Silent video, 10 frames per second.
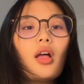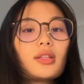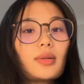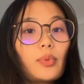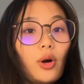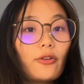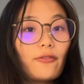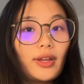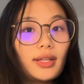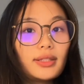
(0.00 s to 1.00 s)
the
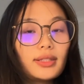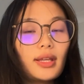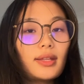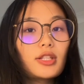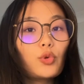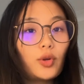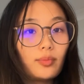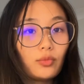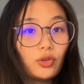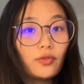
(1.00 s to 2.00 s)
profit is
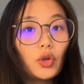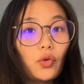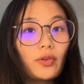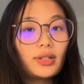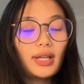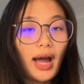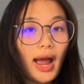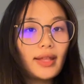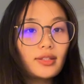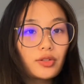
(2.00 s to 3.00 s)
removed over
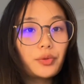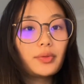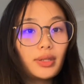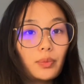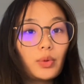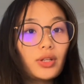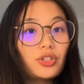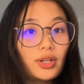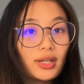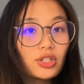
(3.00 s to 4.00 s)
time through
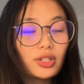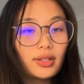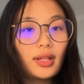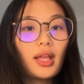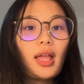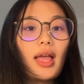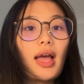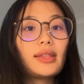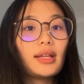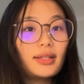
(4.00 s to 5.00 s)
depreciation,
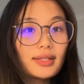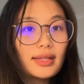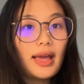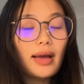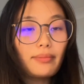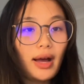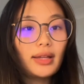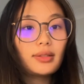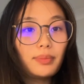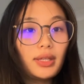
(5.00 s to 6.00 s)
and NCI
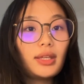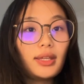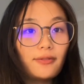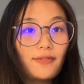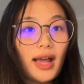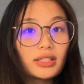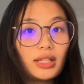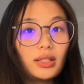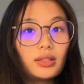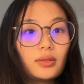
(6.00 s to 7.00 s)
might be
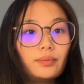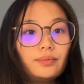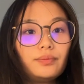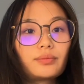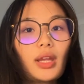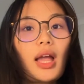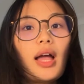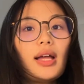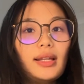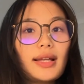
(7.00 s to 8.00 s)
affected.
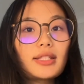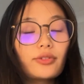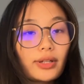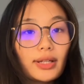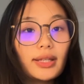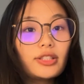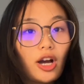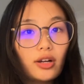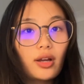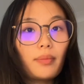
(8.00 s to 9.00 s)
Let's quickly
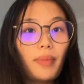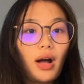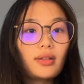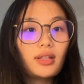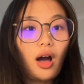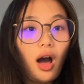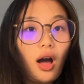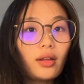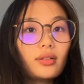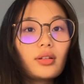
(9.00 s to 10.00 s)
talk about the
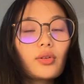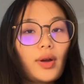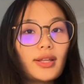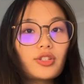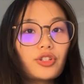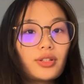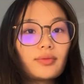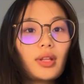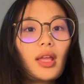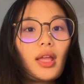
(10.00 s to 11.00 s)
other
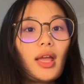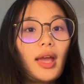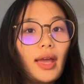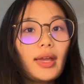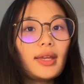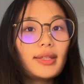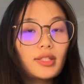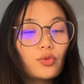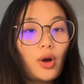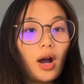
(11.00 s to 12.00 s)
question. A
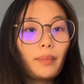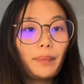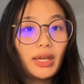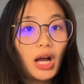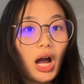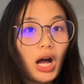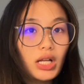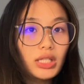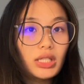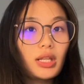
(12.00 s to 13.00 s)
is wrong
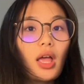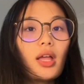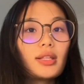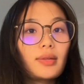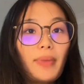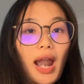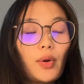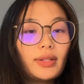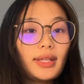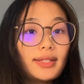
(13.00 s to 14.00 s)
because the
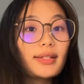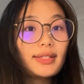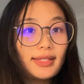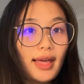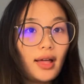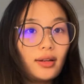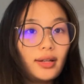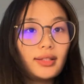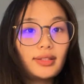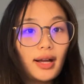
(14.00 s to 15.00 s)
parent is the seller,
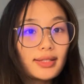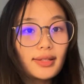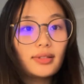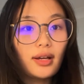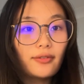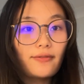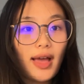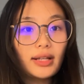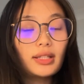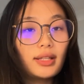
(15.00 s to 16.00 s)
it doesn't
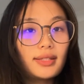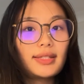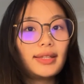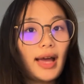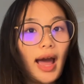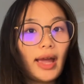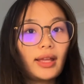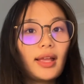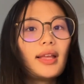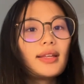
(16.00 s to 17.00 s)
affect NCI.
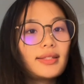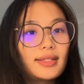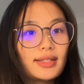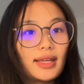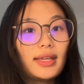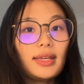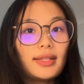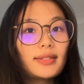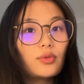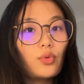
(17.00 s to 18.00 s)
C
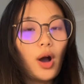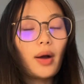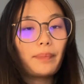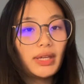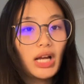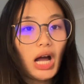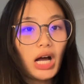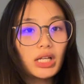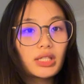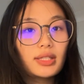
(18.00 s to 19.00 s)
is wrong
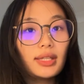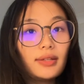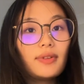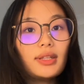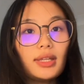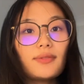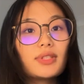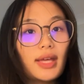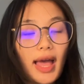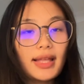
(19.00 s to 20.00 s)
because even if
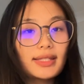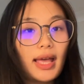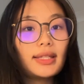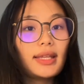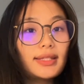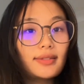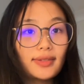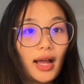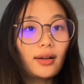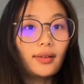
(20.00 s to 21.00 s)
the asset is
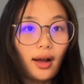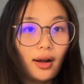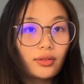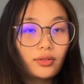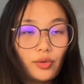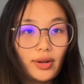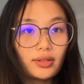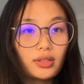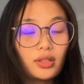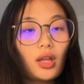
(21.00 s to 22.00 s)

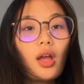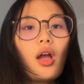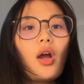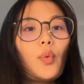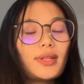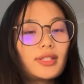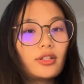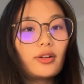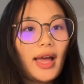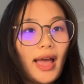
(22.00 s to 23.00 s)
non-current, we
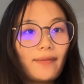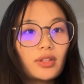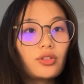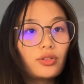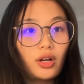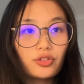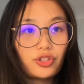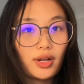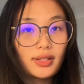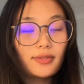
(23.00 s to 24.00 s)
still have to
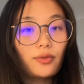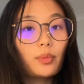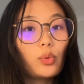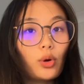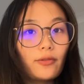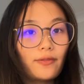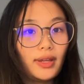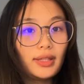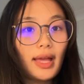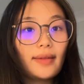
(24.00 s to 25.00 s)
adjust for
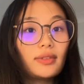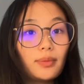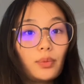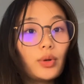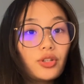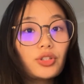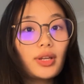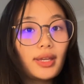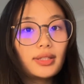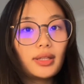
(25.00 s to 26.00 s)
profit and
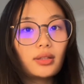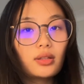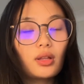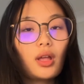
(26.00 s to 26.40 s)
depreciate it.